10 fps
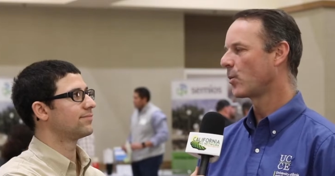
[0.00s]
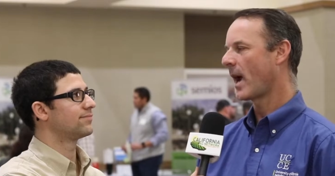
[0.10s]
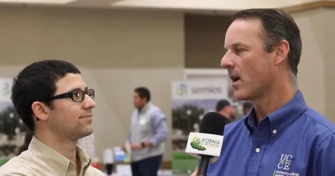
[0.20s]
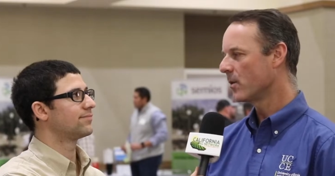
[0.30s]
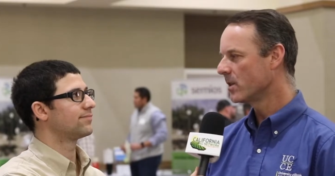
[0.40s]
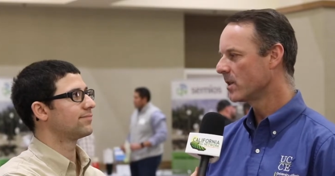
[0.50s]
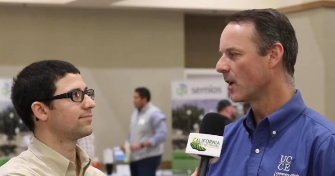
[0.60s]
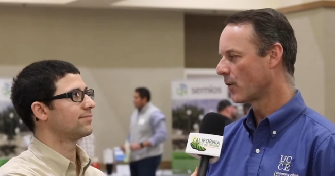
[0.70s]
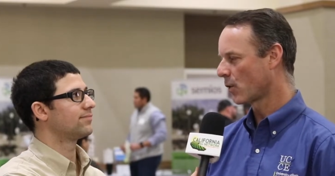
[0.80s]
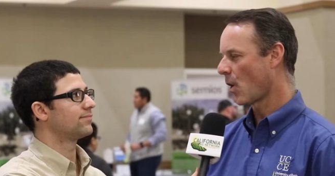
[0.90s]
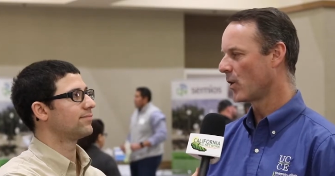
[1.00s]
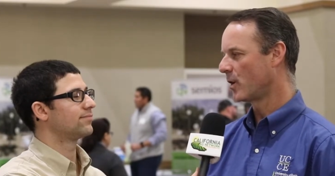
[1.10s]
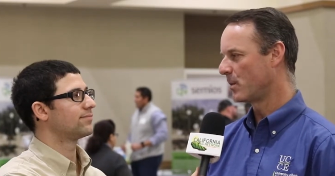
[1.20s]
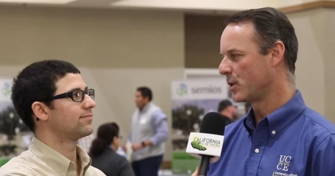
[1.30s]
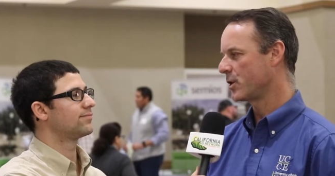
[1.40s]
Speaker 1: round of crawler
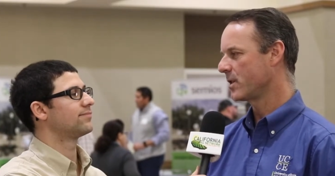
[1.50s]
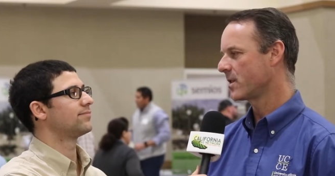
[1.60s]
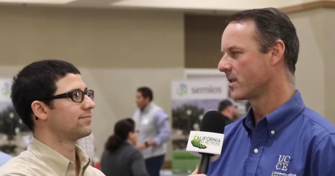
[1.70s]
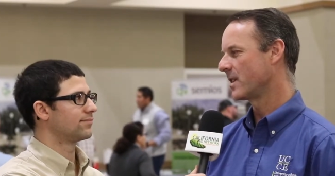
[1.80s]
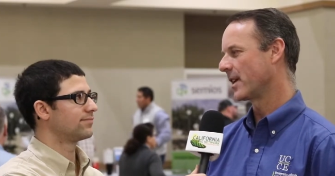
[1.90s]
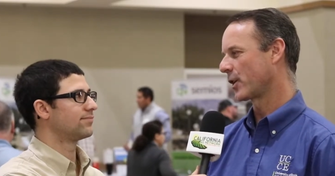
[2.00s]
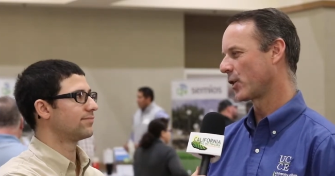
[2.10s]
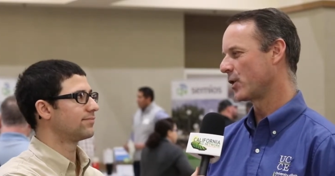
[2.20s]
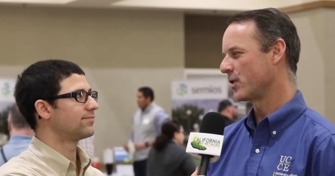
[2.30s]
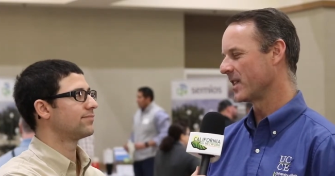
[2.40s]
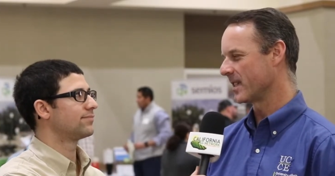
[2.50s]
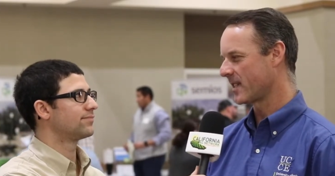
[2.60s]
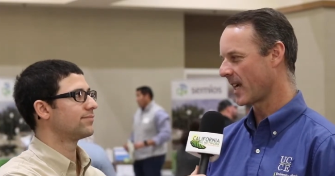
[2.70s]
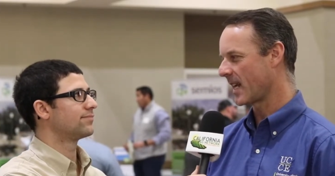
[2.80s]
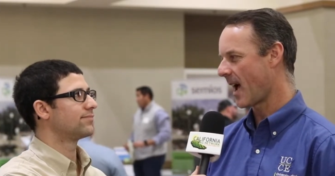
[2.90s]
emergence that occurs in the
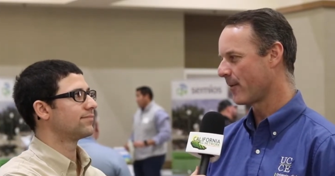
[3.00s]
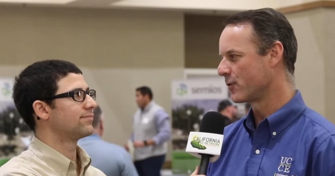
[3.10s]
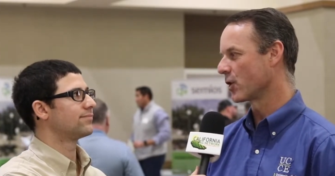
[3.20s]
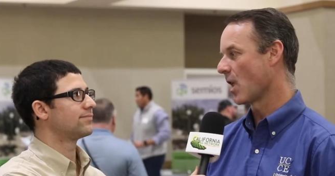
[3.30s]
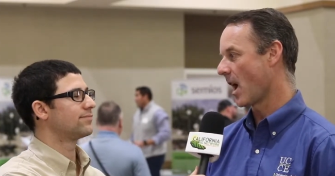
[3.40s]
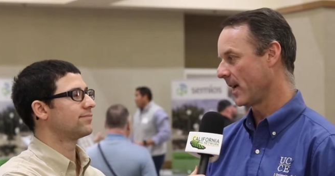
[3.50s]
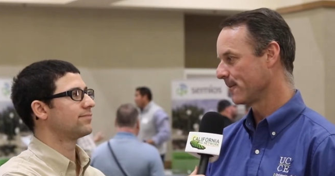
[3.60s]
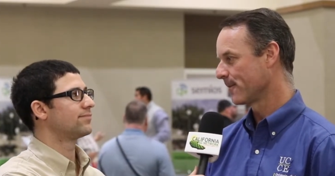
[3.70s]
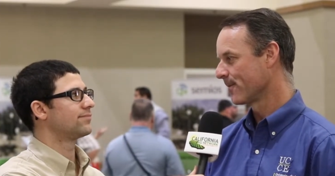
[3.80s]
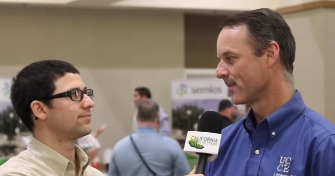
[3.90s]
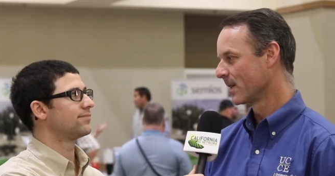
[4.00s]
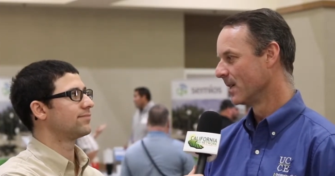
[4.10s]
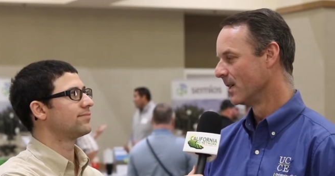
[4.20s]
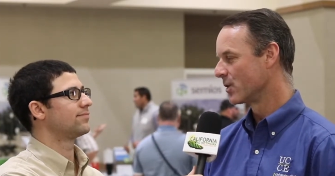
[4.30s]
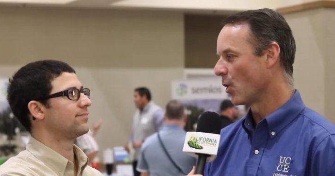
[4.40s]
second half of July.
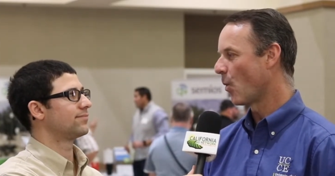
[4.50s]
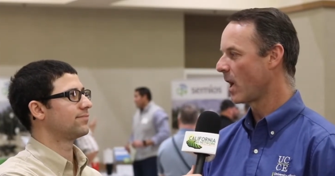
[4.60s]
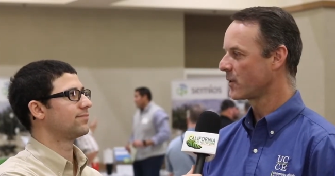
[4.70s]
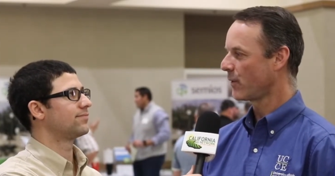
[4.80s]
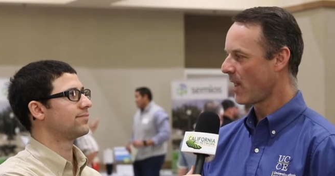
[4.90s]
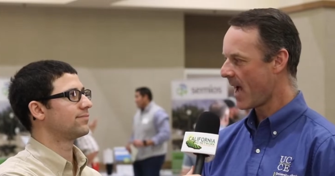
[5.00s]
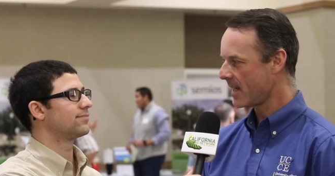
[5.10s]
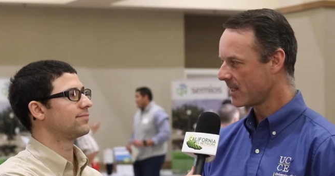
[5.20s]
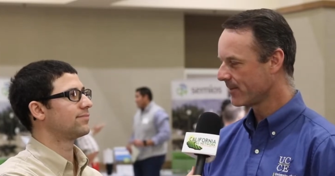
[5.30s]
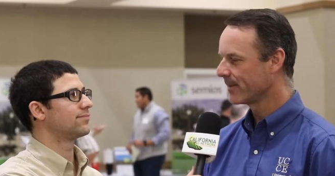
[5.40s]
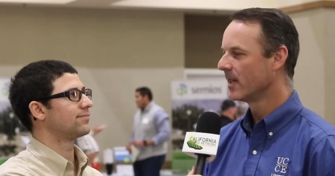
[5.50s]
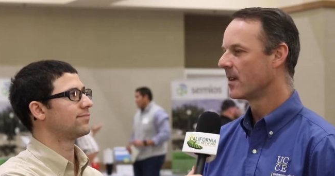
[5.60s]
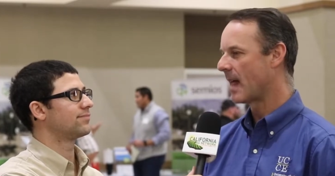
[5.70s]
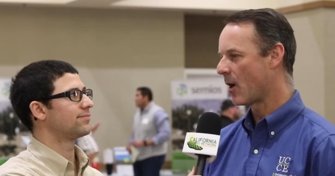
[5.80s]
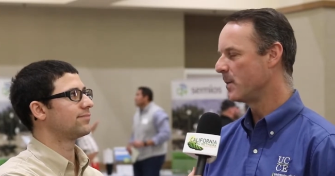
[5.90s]
So watch for that.
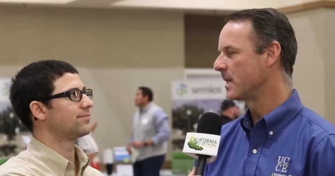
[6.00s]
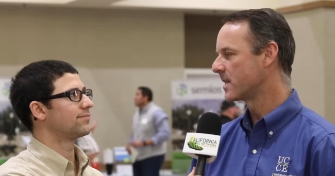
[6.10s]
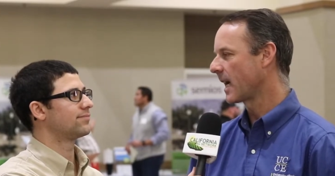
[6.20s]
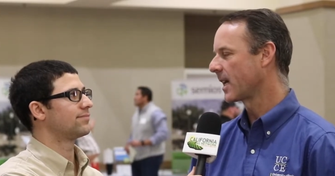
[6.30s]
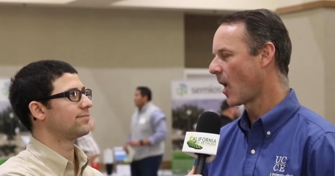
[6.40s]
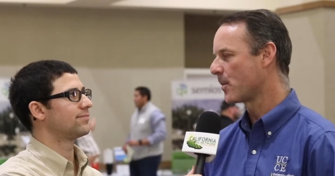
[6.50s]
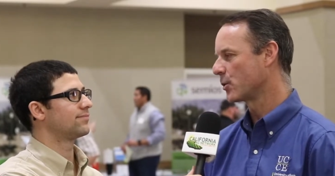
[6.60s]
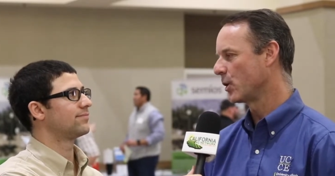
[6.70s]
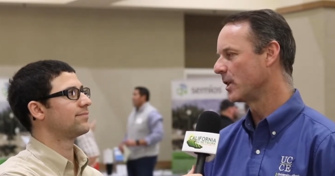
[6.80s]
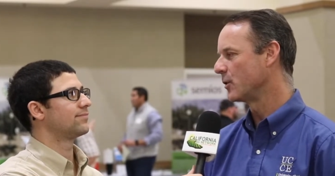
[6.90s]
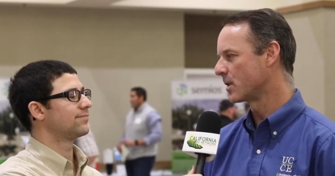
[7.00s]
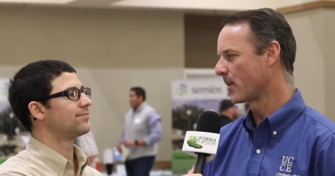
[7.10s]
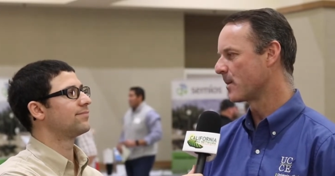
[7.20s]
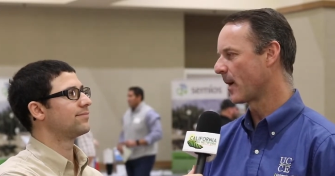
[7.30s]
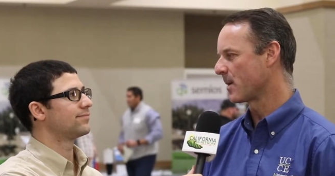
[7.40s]
That would be the second opportunity to do
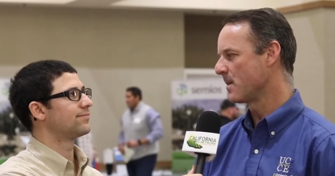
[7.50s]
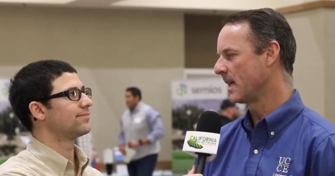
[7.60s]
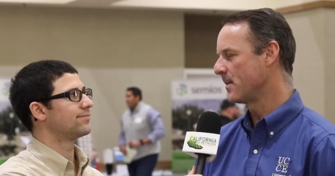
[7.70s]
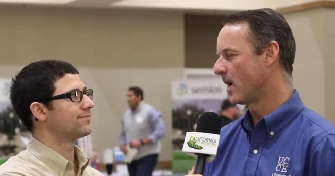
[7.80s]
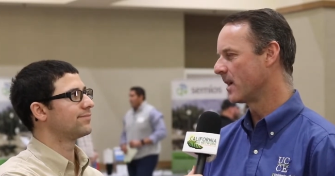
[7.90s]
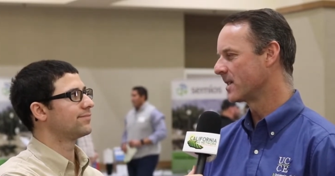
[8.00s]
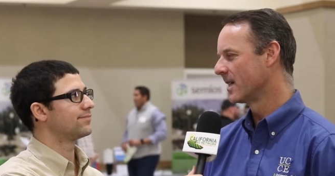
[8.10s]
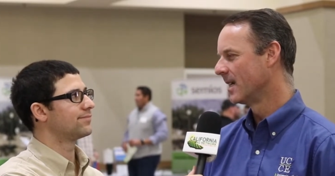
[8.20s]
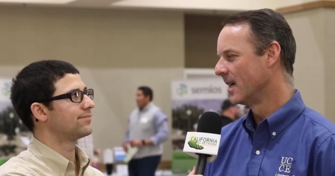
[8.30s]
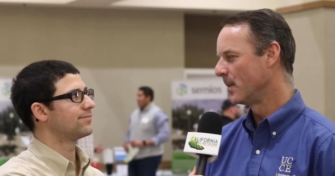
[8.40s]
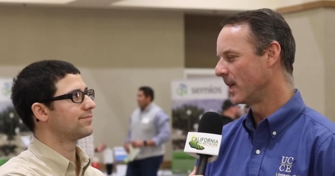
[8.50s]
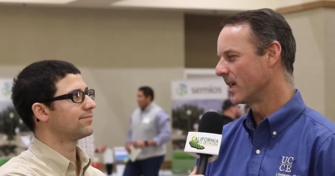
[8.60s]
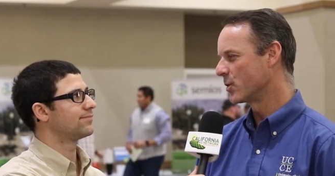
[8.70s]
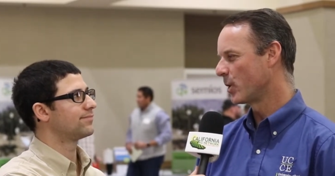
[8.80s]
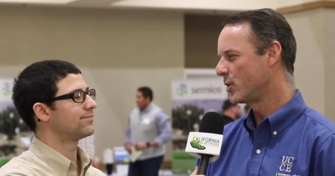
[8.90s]
something about the mealybugs,
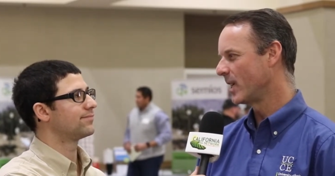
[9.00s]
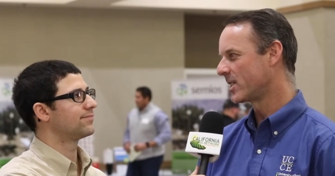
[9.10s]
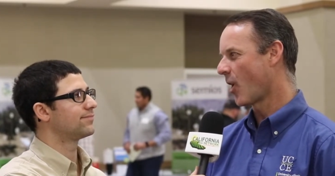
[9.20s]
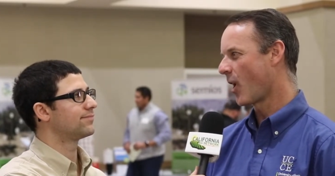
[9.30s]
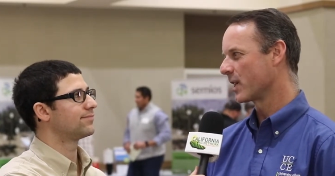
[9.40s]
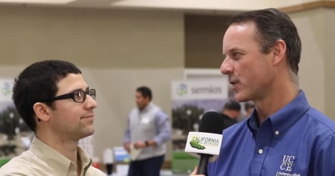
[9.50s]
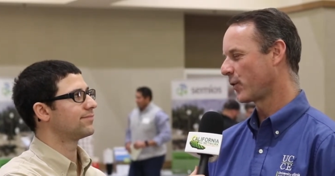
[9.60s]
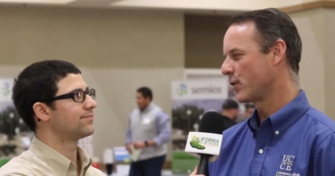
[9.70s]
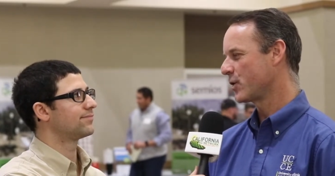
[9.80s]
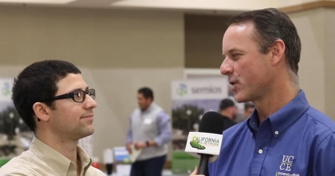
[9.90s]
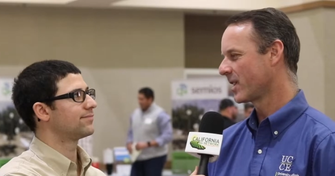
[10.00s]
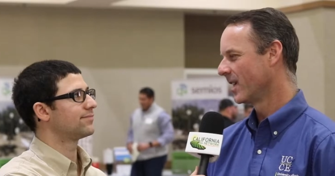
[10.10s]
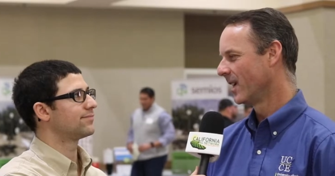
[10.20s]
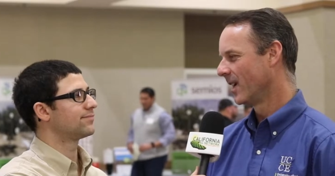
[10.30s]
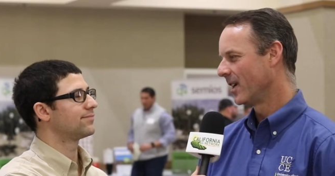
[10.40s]
because once you get to August 1st,
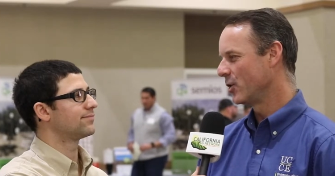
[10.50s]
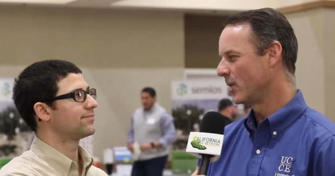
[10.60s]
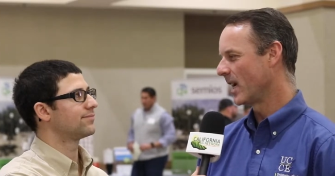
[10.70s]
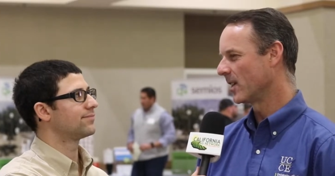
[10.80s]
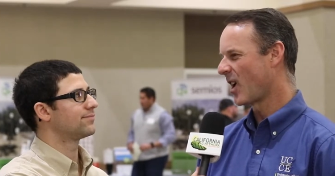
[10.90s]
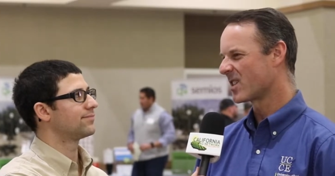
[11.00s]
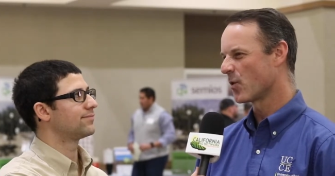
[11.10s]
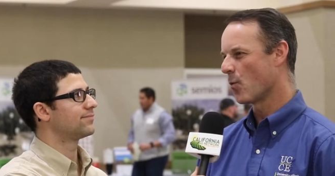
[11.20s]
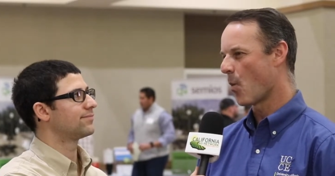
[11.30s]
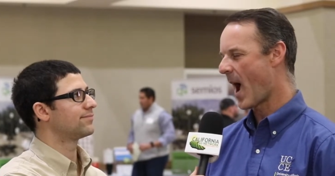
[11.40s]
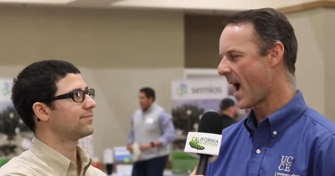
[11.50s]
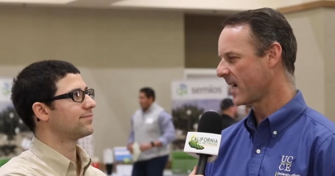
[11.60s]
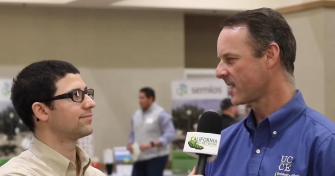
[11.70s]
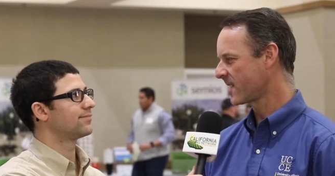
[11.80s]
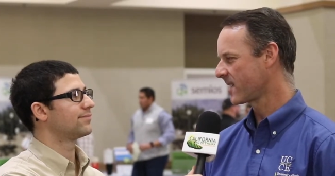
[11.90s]
you get lots of
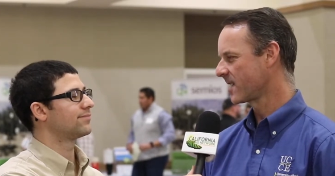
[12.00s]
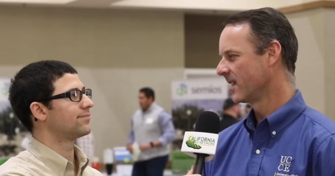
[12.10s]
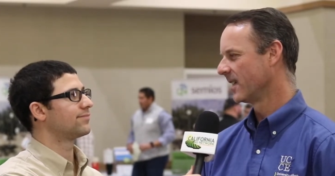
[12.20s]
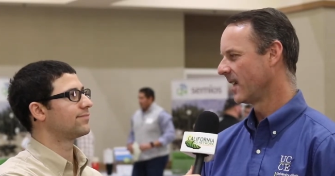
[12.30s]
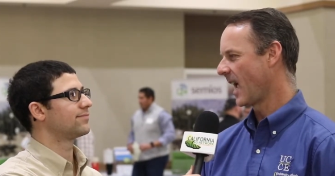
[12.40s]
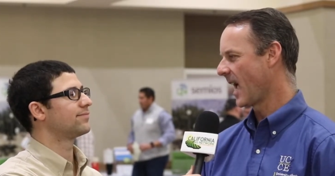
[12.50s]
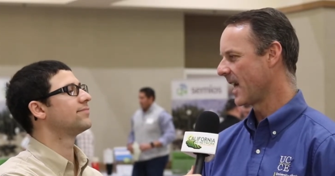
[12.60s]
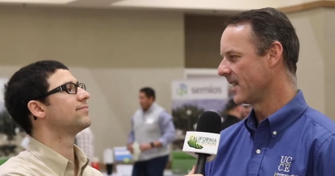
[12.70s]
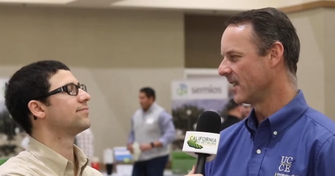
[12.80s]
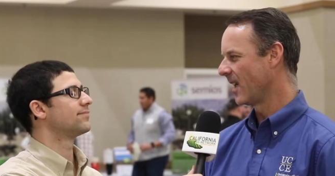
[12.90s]
wax, and